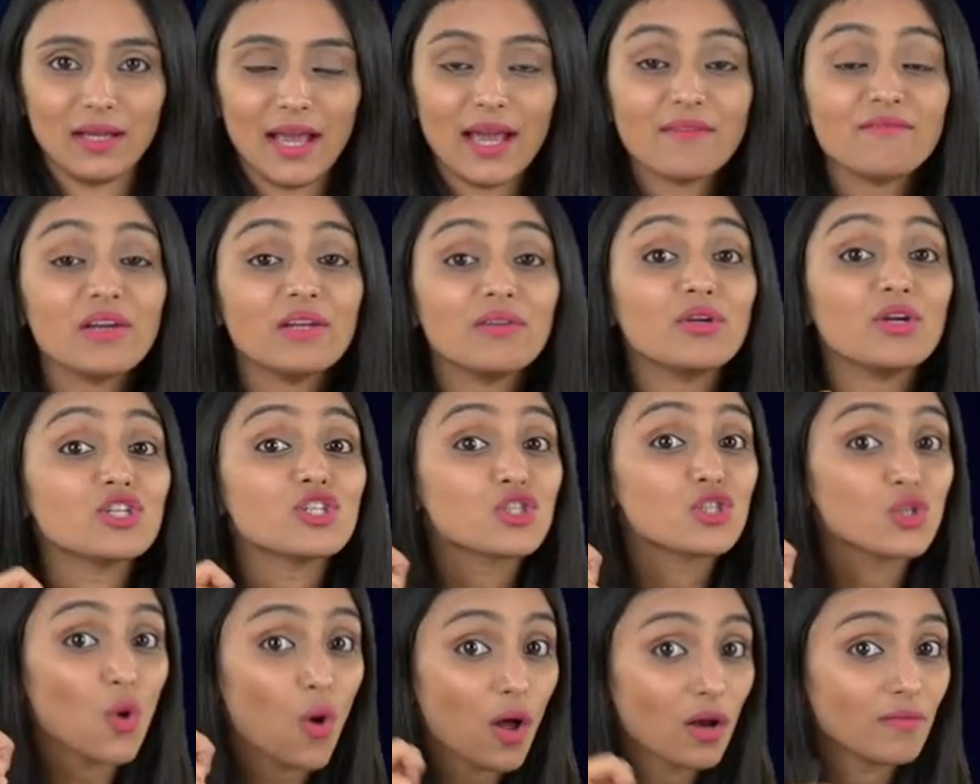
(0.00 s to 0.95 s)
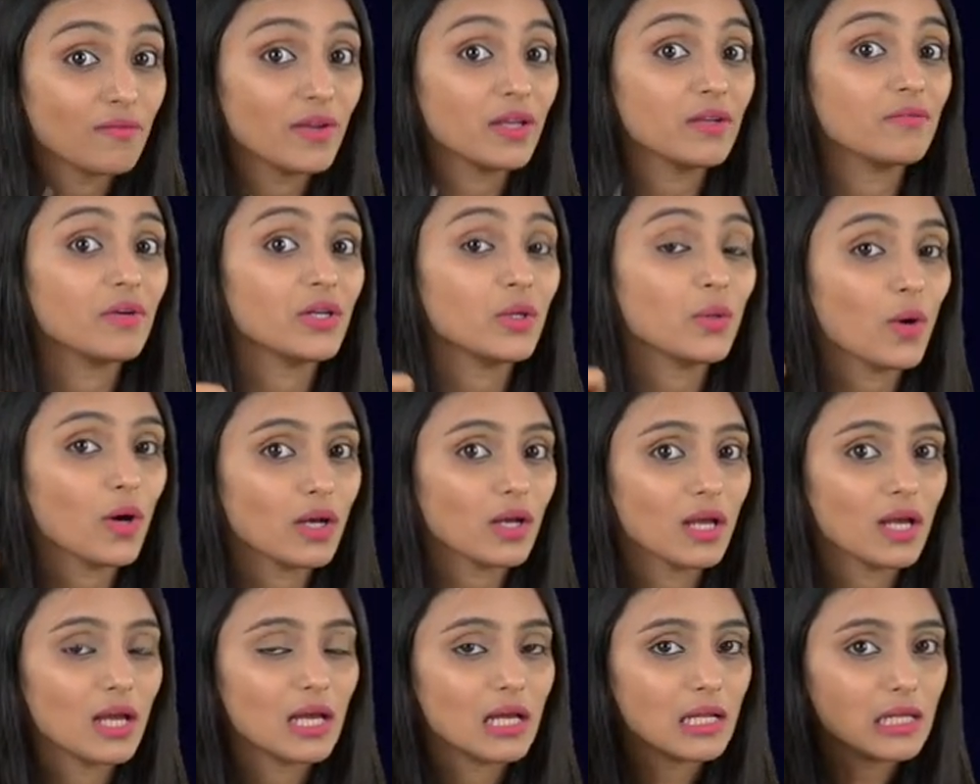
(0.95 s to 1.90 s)
And when you are solving, when you are
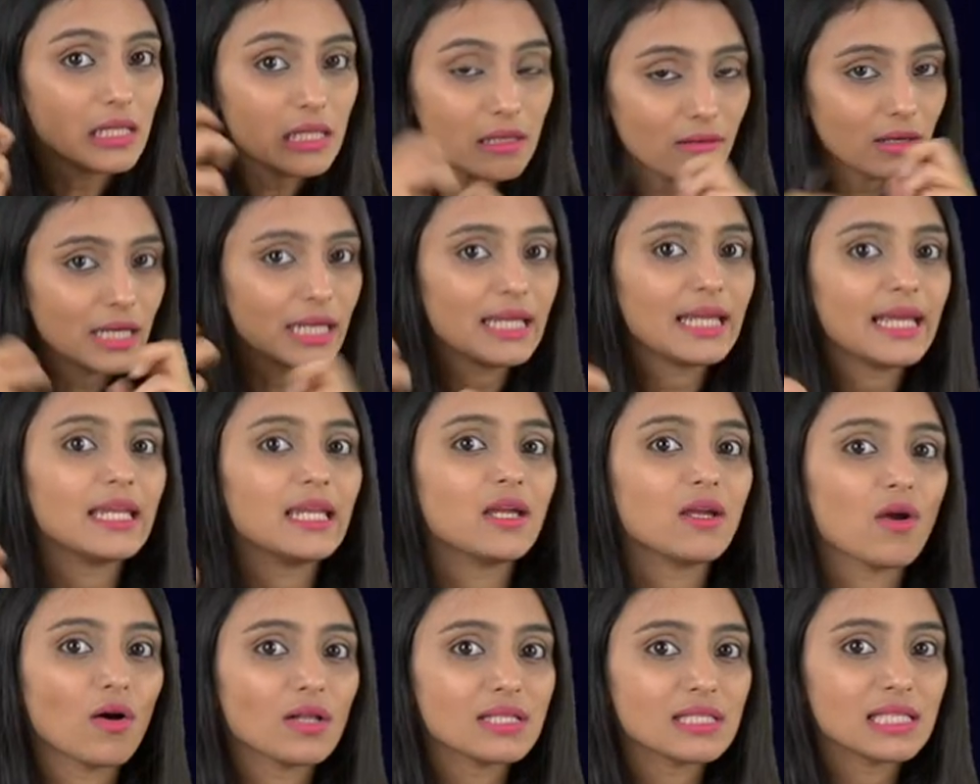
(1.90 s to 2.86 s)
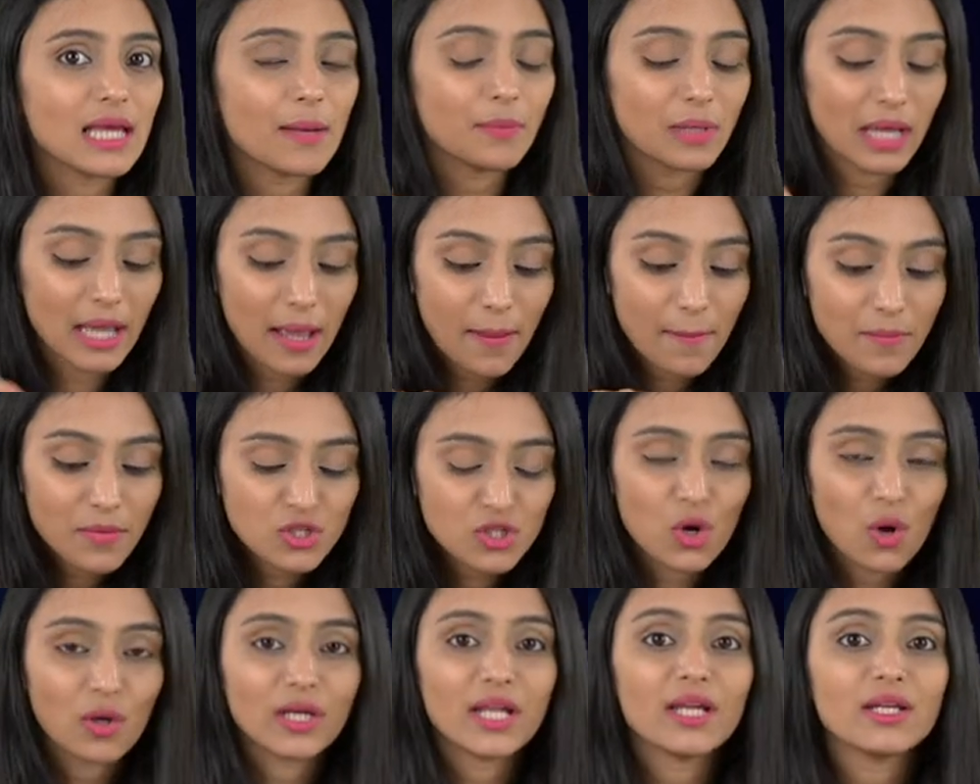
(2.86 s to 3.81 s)
learning any concept,
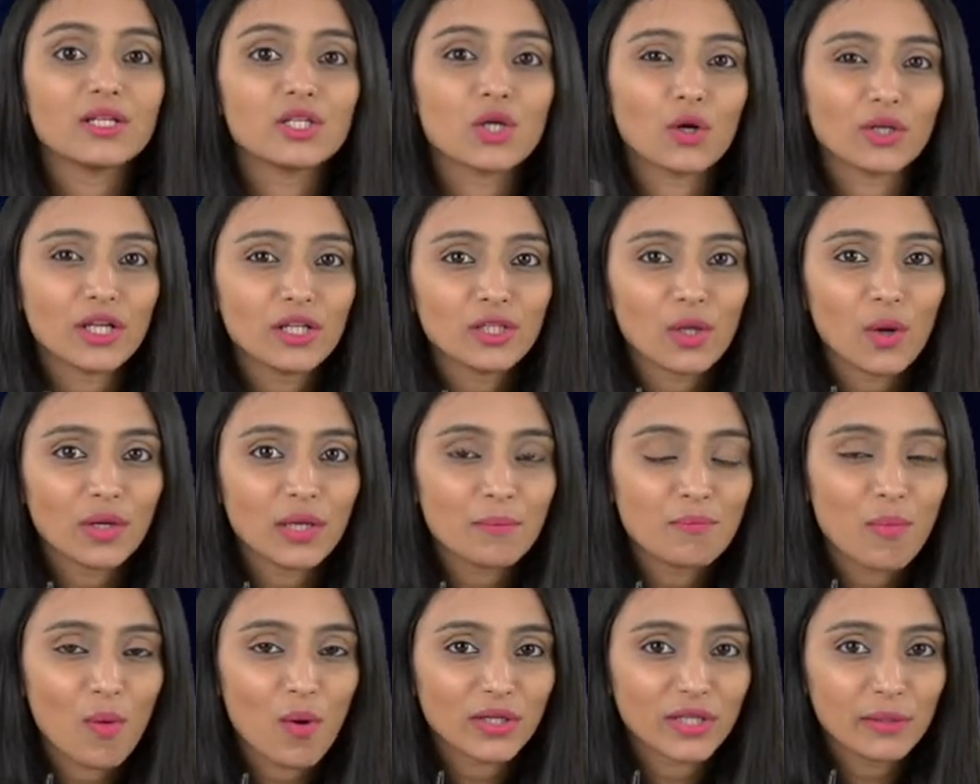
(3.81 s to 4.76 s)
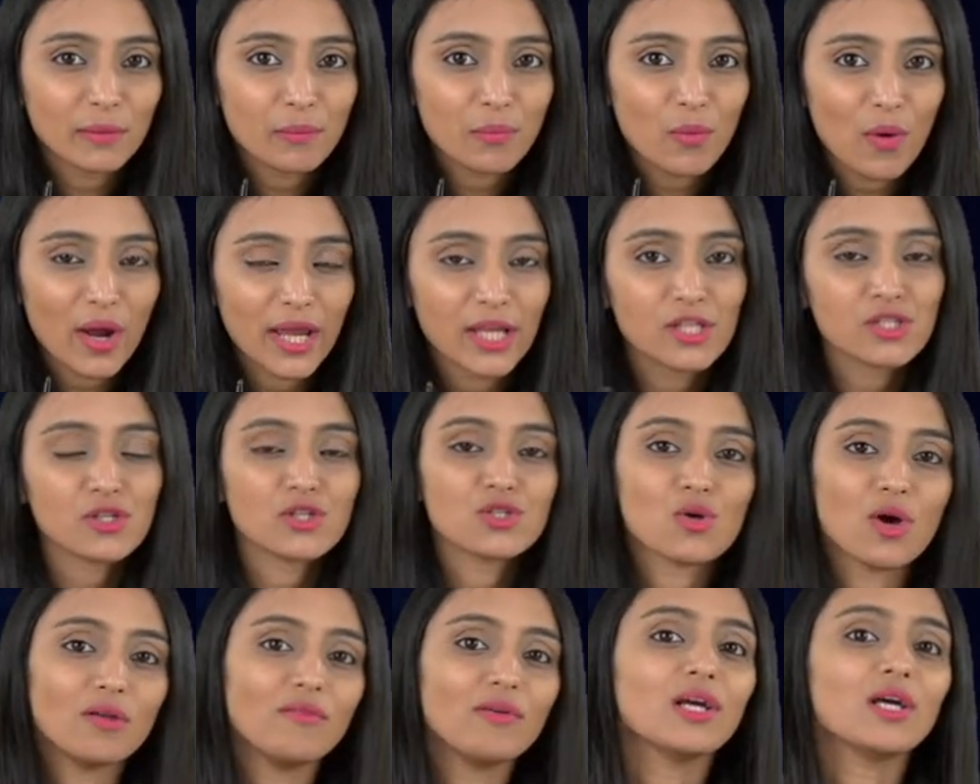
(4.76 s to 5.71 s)
jotting, jotting down important points or
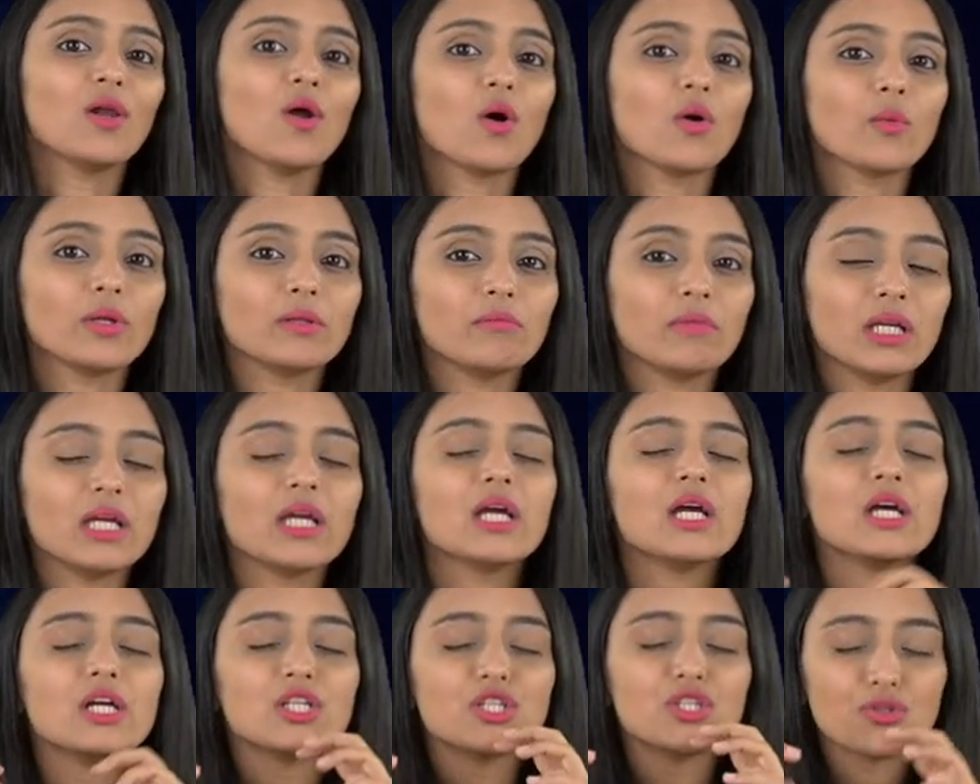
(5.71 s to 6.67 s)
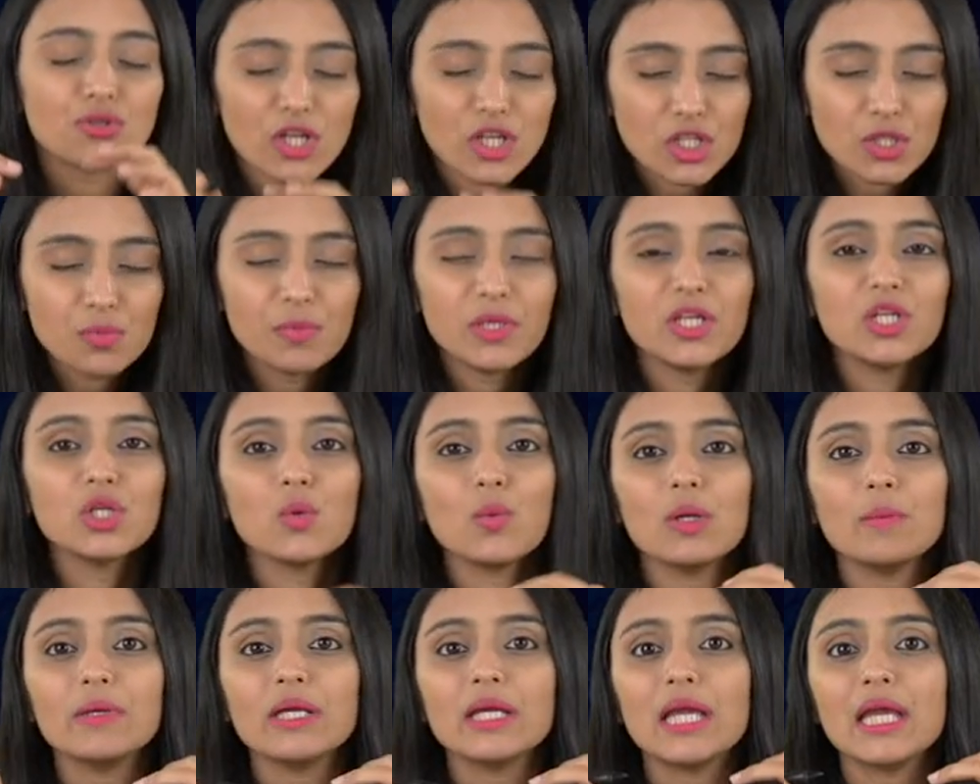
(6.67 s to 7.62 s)
solving along with me, trust me, you
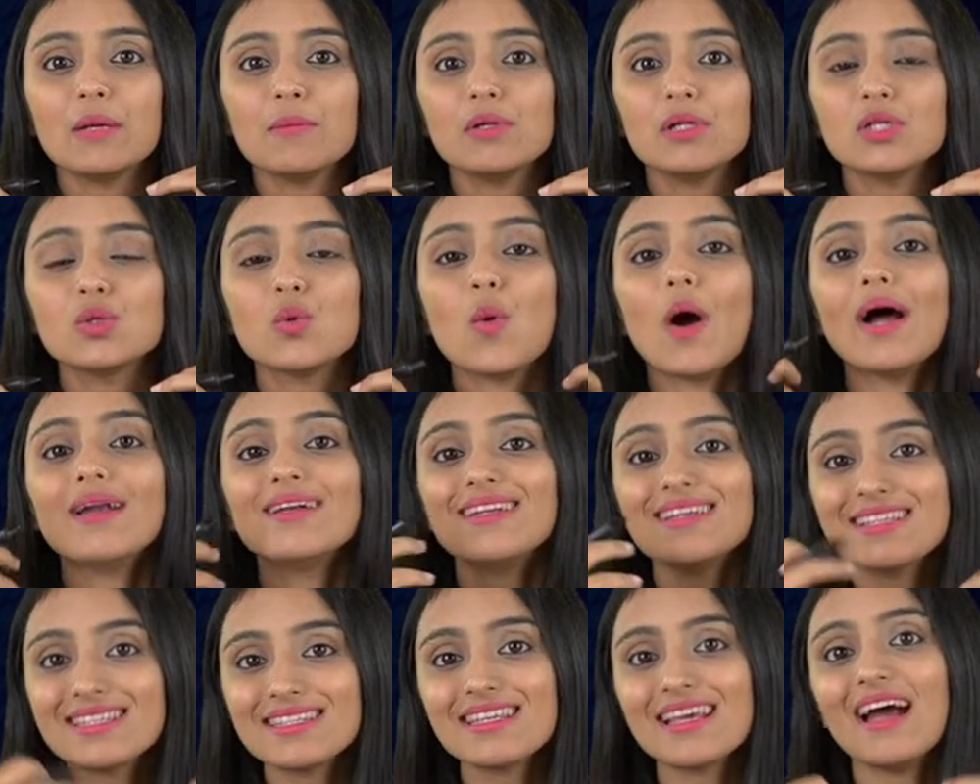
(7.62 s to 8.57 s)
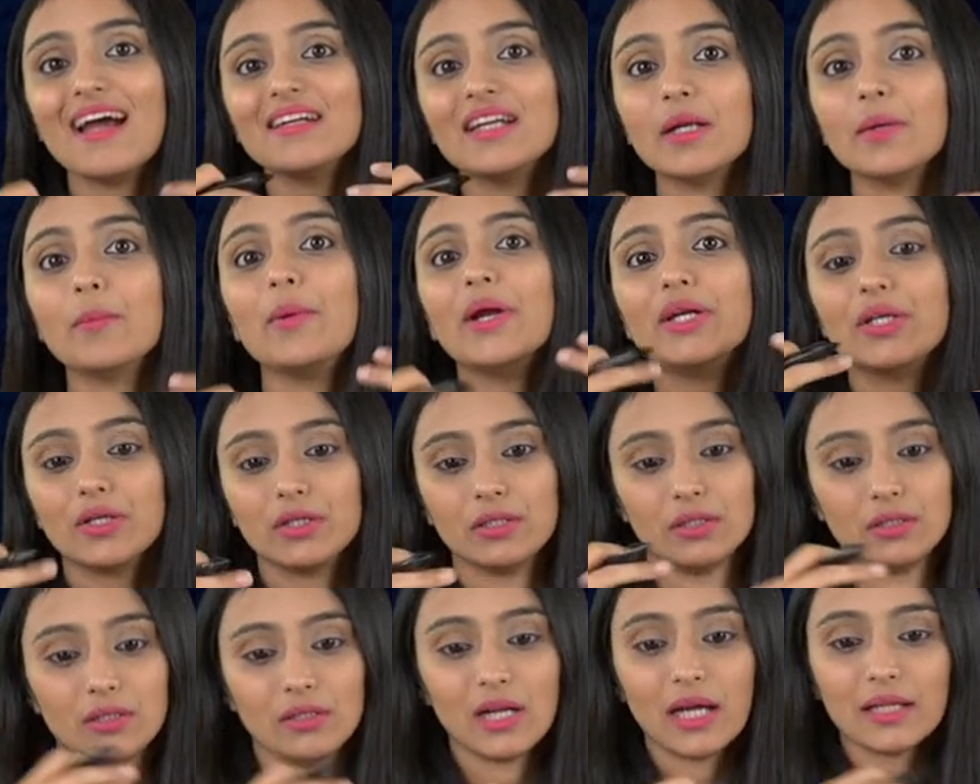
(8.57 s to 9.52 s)
will be able to understand it
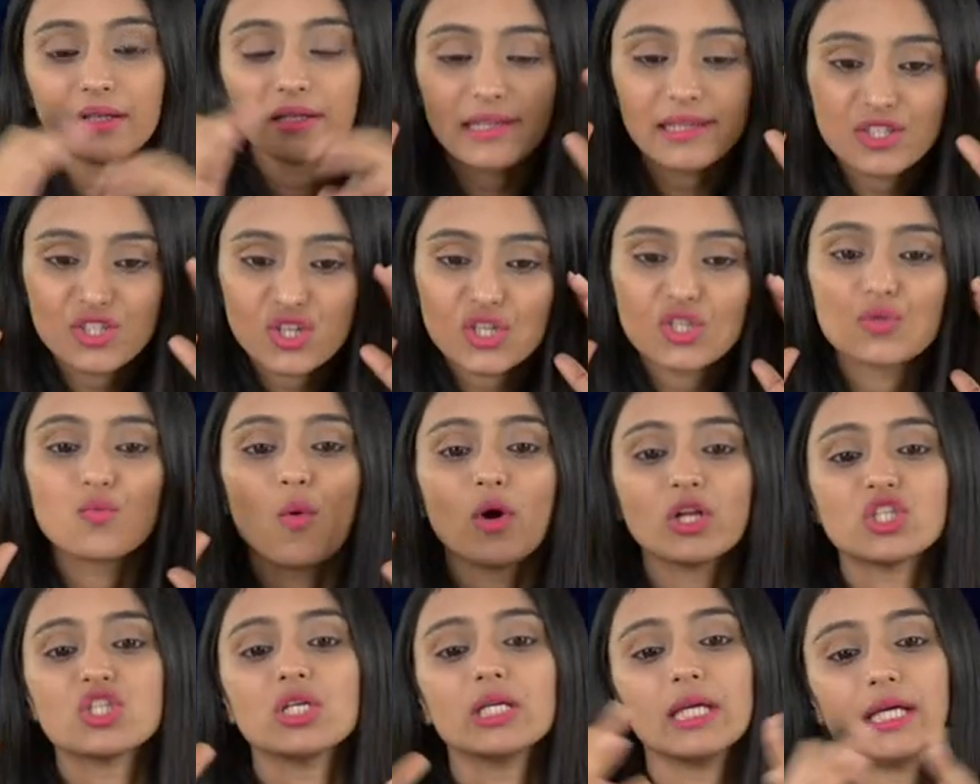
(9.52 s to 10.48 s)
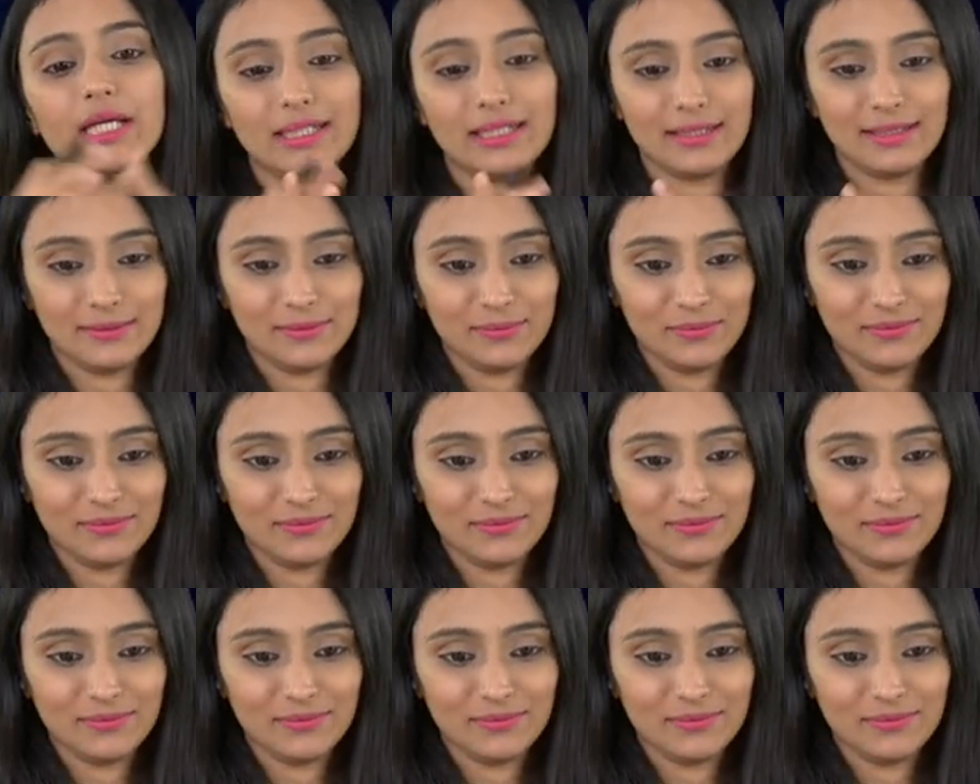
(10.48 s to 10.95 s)
better rather than just watching it.